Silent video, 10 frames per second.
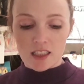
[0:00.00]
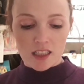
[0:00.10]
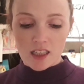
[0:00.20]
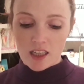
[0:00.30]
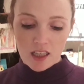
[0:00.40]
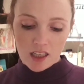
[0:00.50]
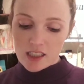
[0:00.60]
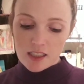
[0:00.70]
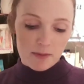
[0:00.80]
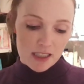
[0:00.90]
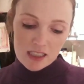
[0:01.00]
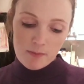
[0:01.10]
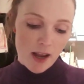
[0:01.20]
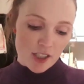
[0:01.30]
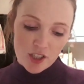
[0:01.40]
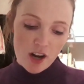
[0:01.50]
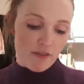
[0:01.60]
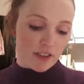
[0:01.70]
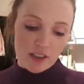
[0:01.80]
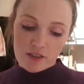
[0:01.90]
Because he was smashing
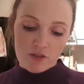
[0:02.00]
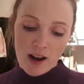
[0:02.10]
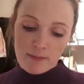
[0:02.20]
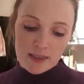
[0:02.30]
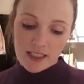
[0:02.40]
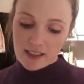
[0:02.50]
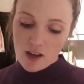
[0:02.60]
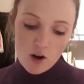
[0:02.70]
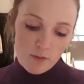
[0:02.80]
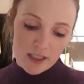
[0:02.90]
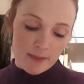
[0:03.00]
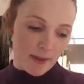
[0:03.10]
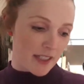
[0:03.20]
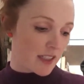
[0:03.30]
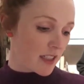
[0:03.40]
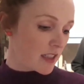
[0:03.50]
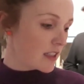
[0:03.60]
over those ramps like nobody's business.